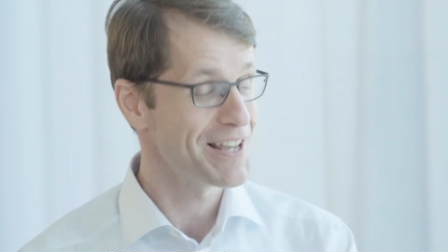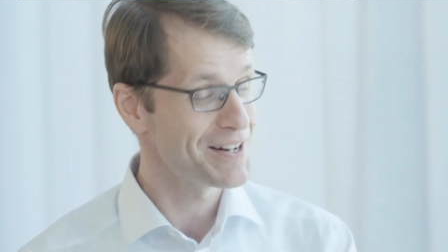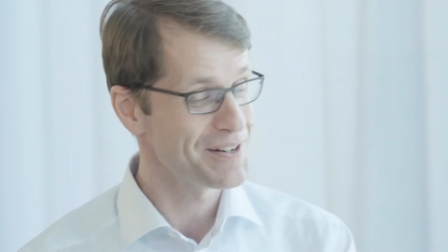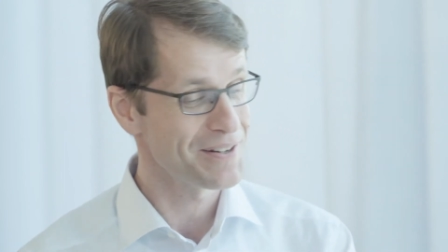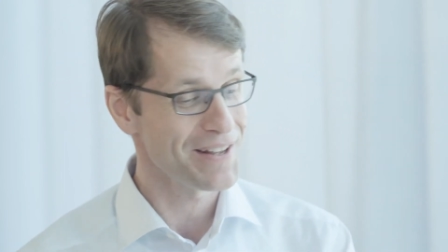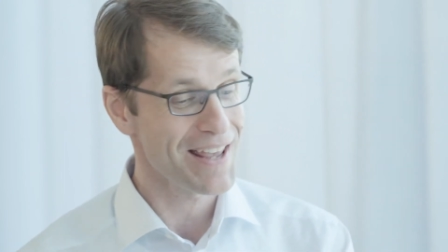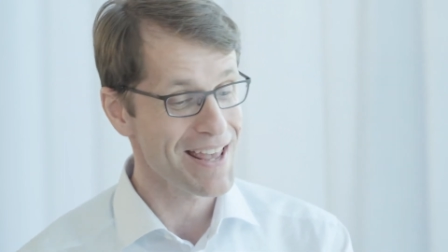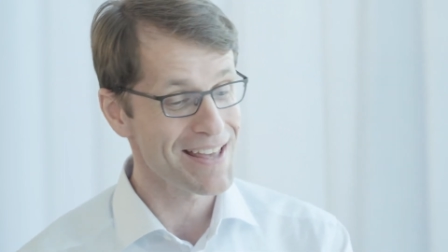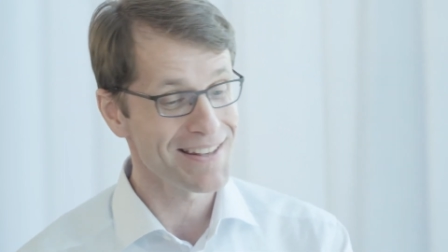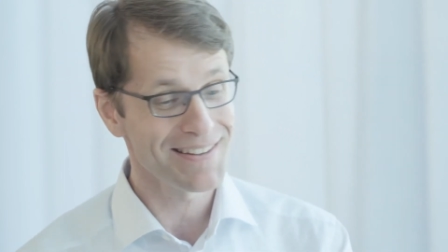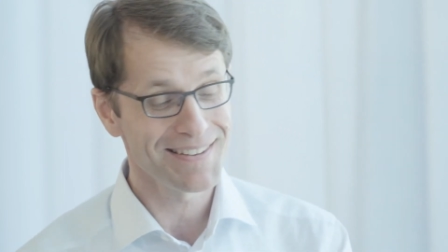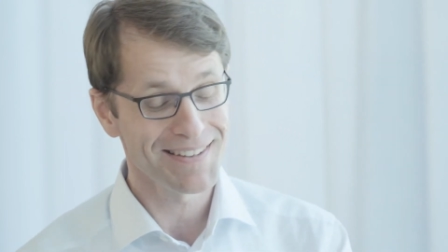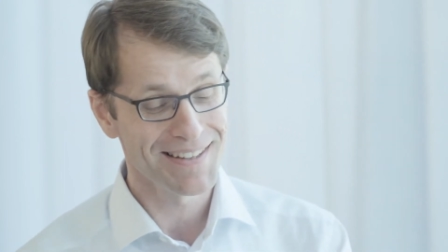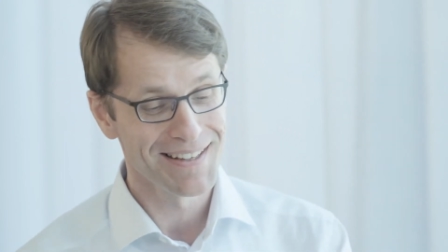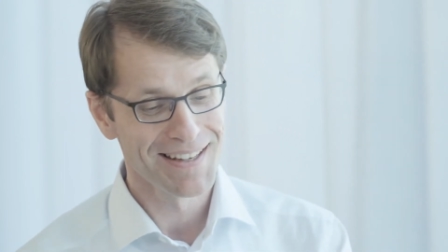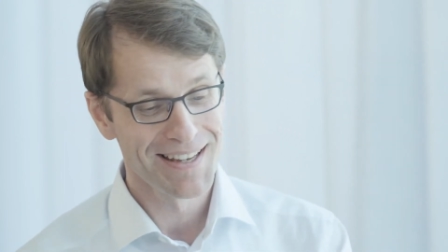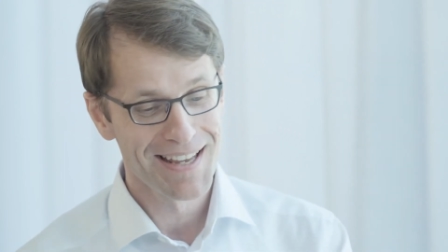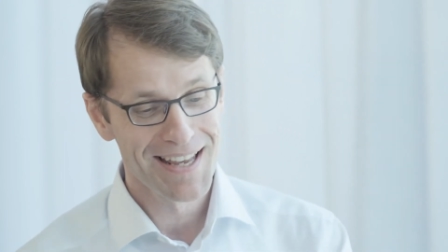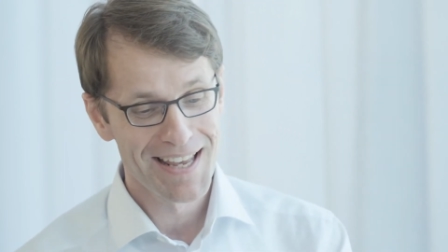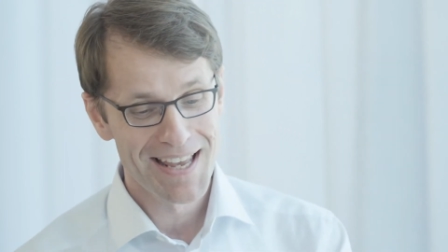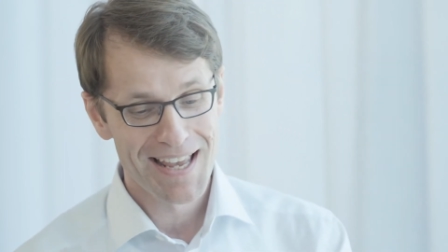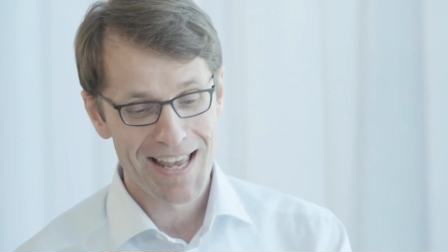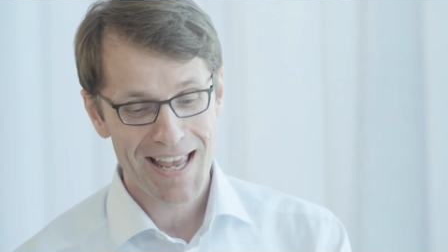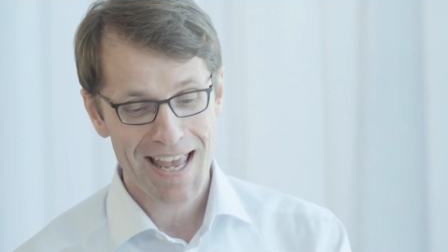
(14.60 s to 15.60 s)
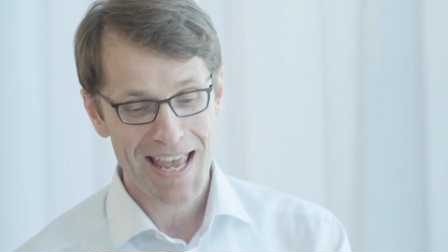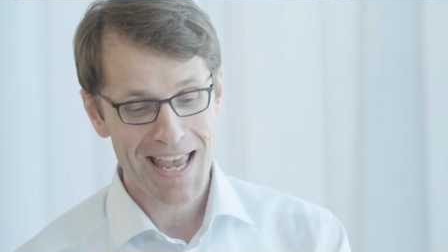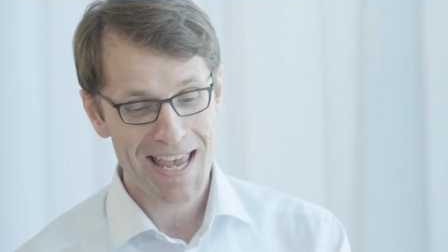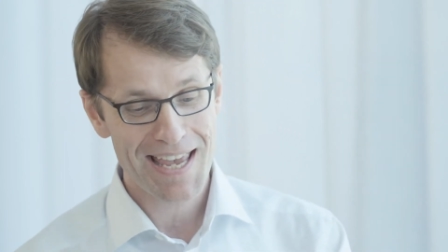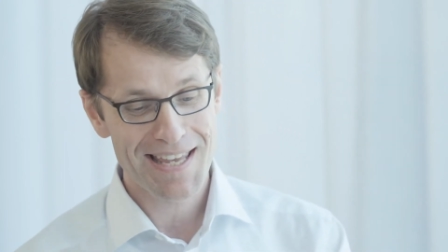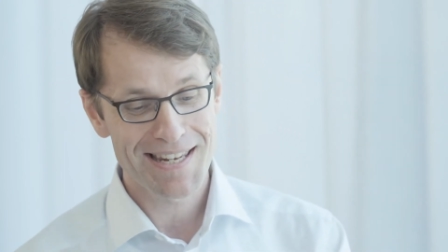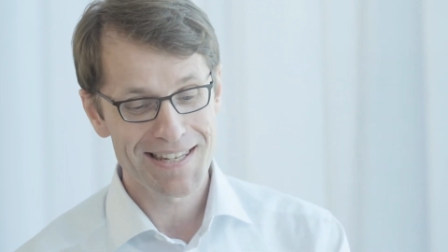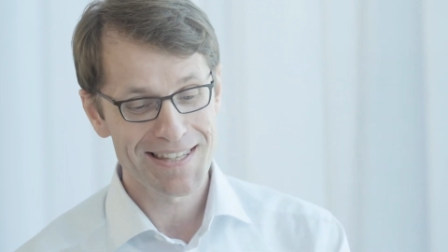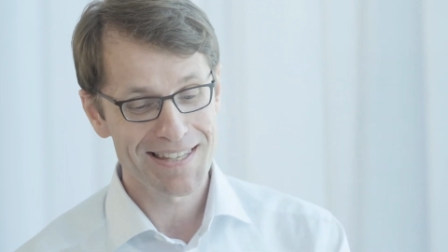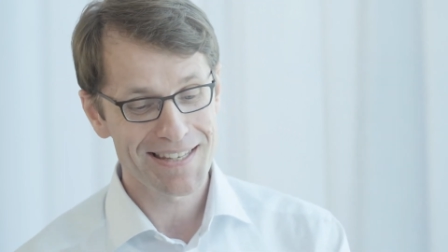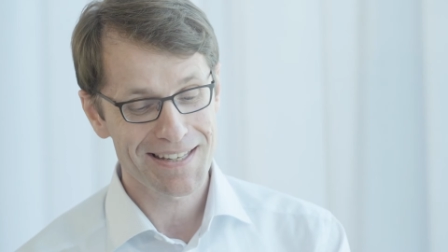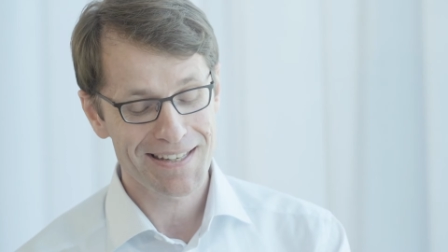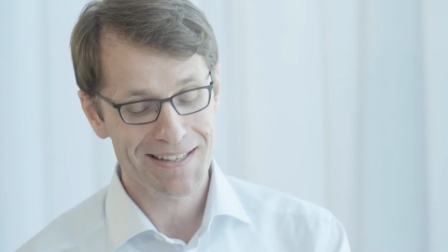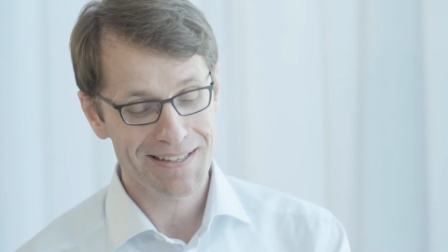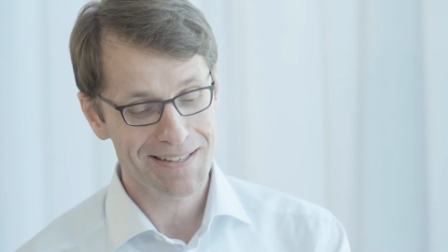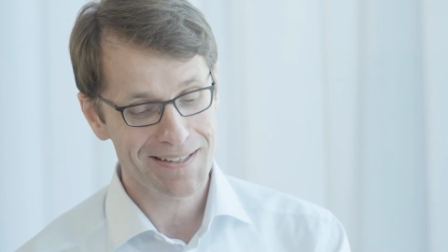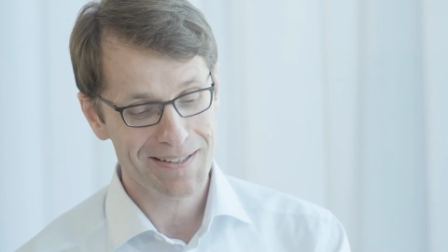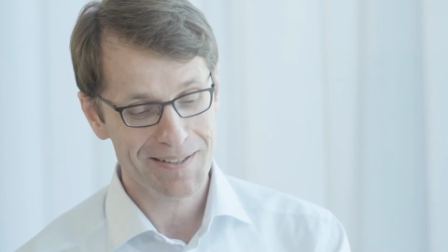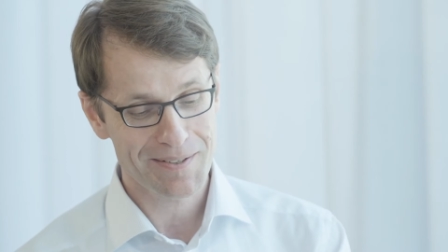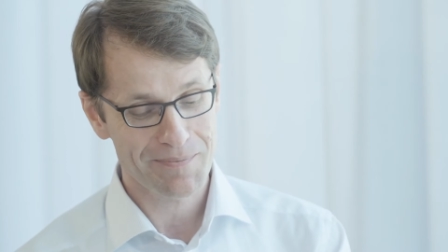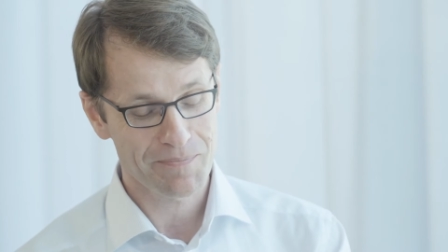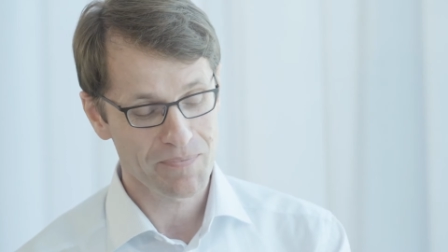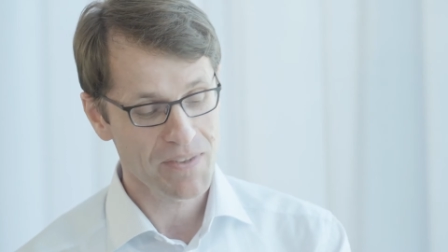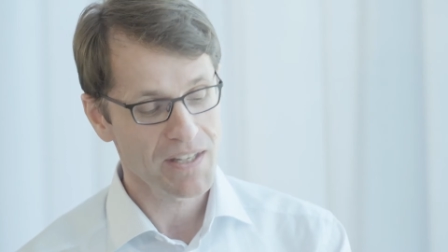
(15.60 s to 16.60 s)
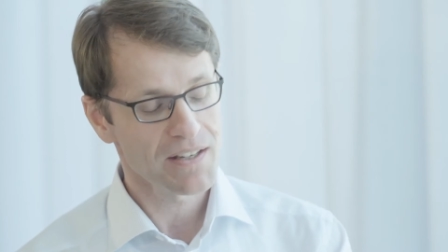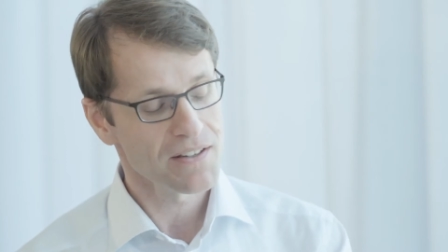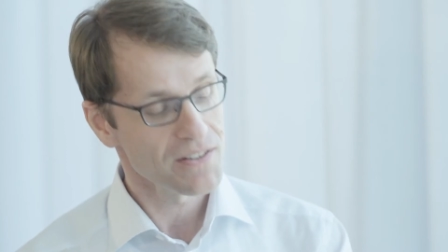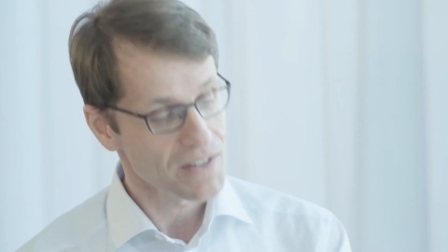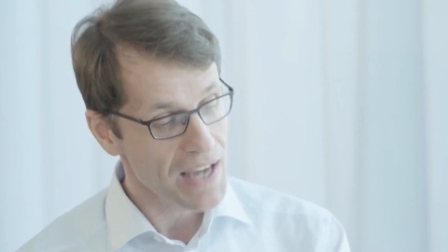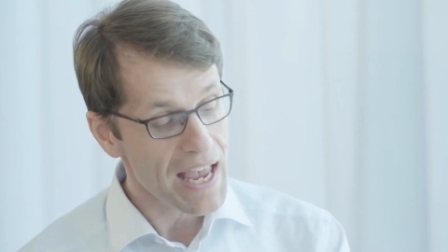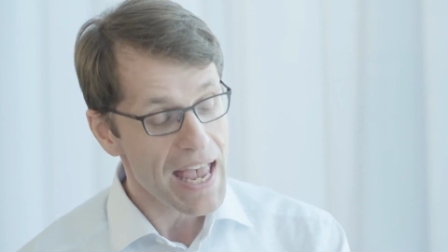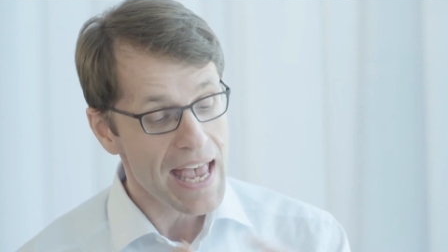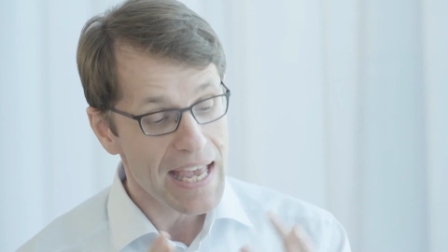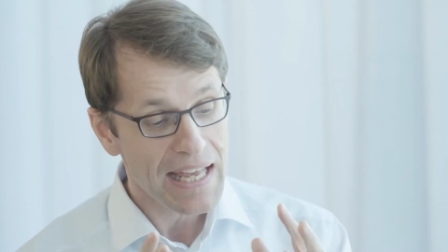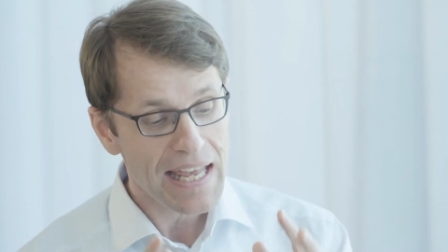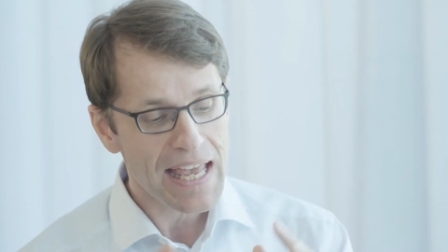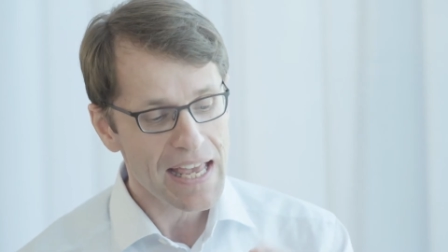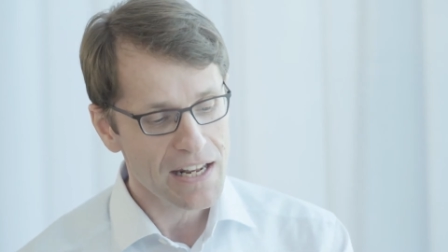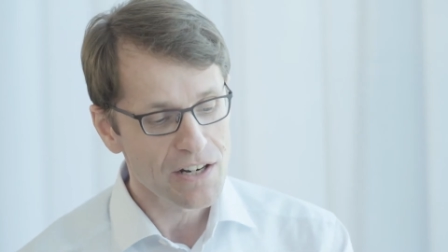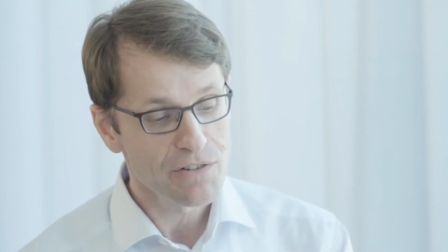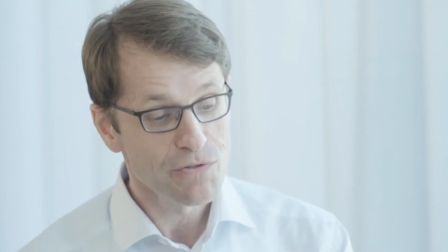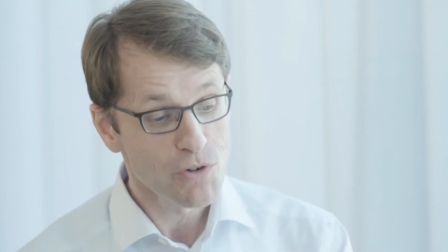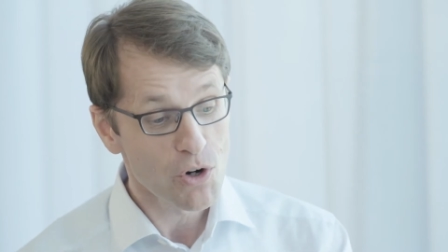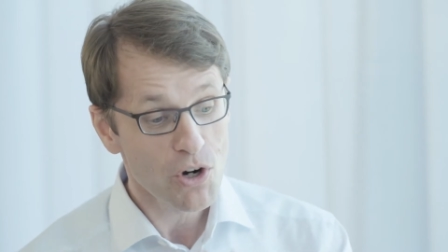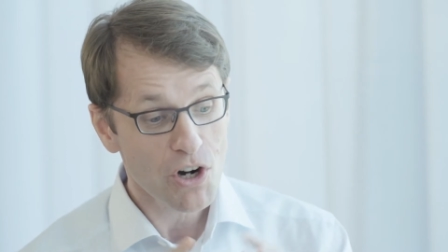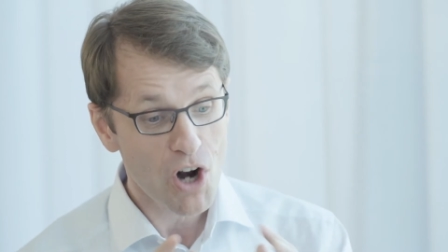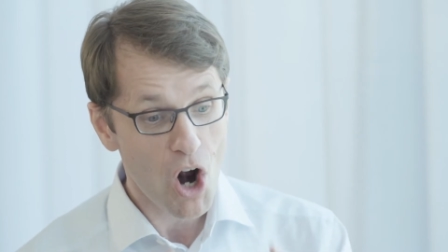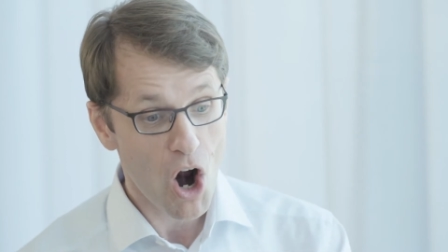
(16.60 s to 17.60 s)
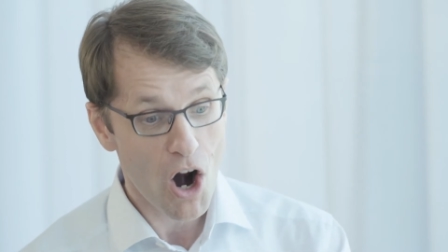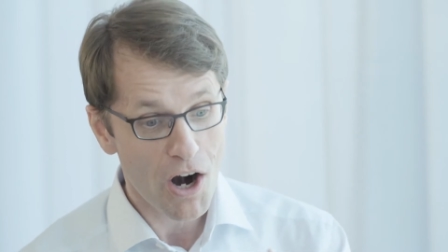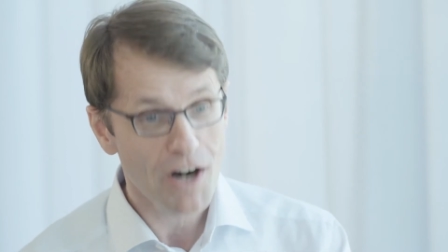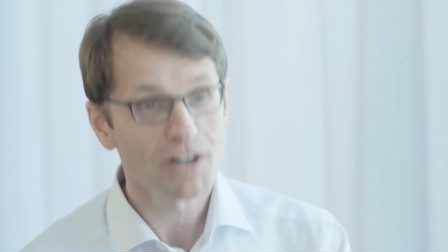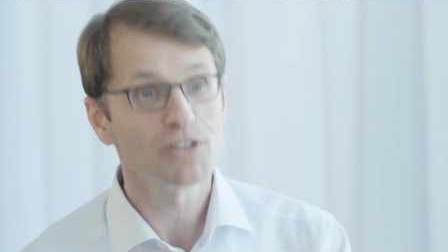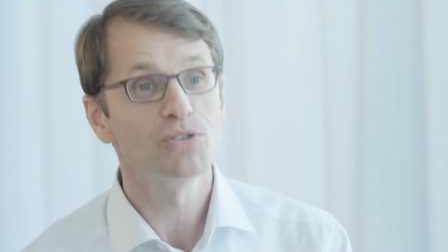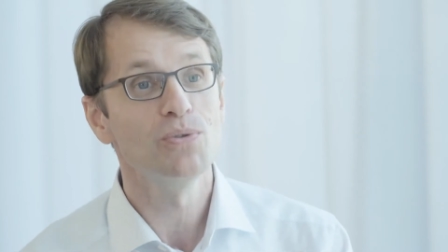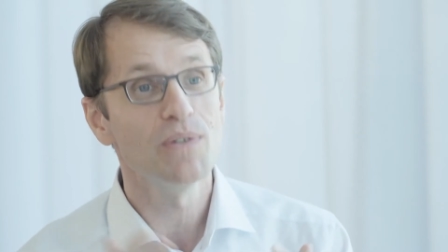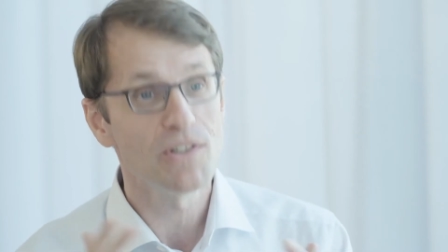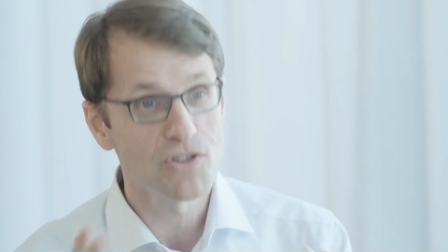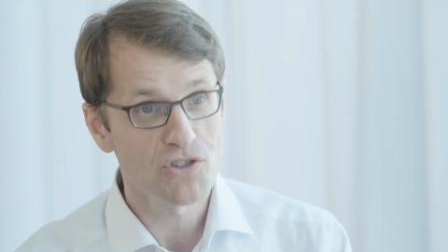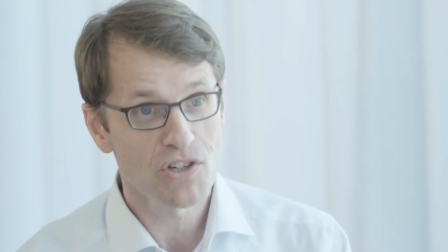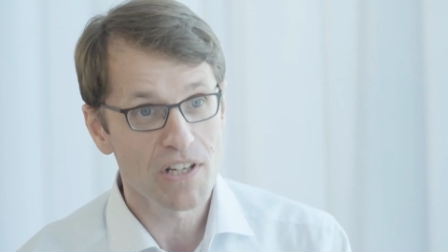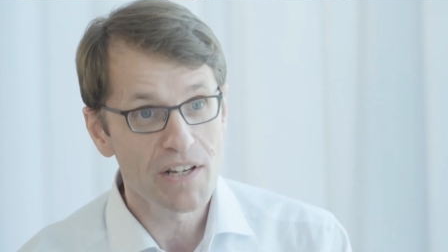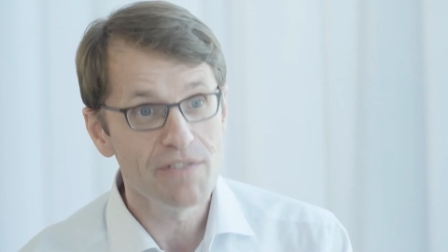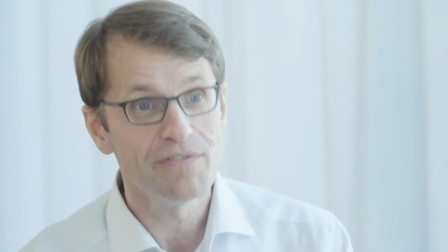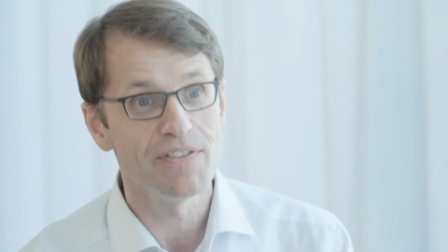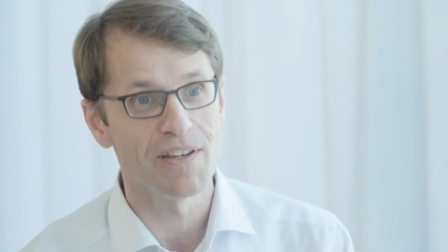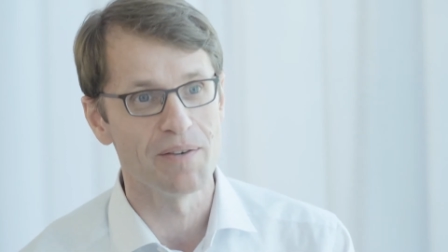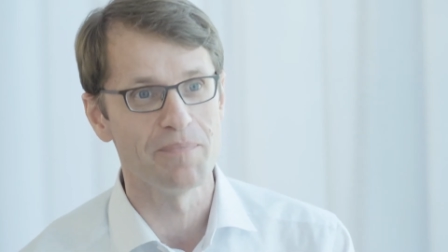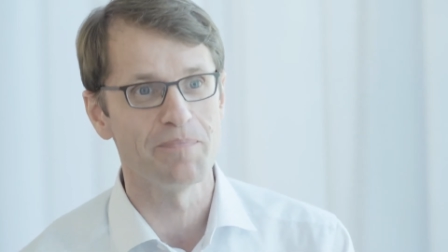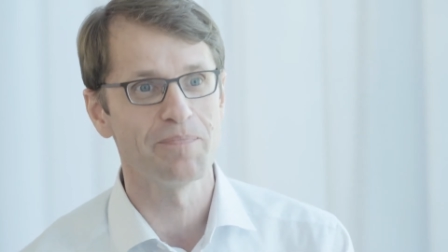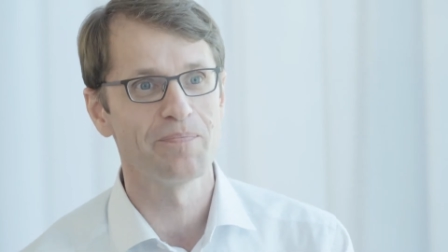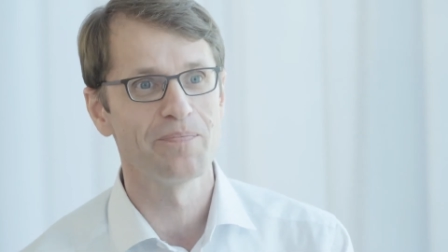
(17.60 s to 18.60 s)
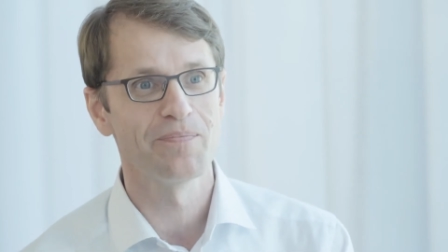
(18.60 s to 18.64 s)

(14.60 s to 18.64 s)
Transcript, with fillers: and, and, and, uh, and work hard to achieve them.